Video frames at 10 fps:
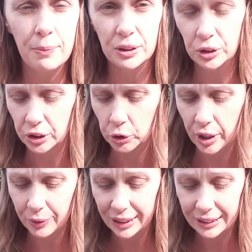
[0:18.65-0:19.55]
Muscles that try
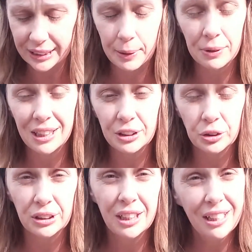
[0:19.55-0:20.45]
to
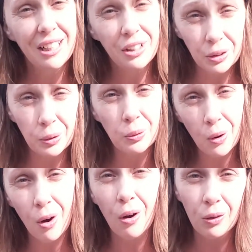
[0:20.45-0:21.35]
re-stabilize you
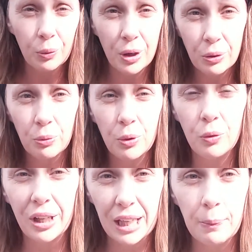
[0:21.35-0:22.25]
all the way through
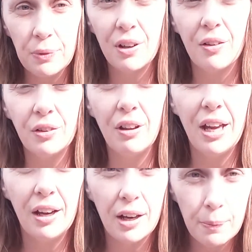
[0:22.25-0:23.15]
the hip, down the
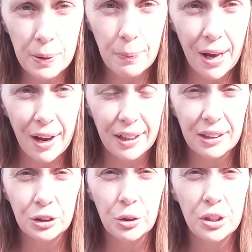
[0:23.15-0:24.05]
leg, up the back.
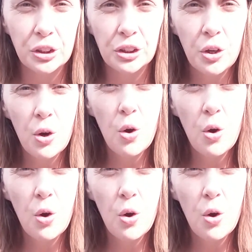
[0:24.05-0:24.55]
And so this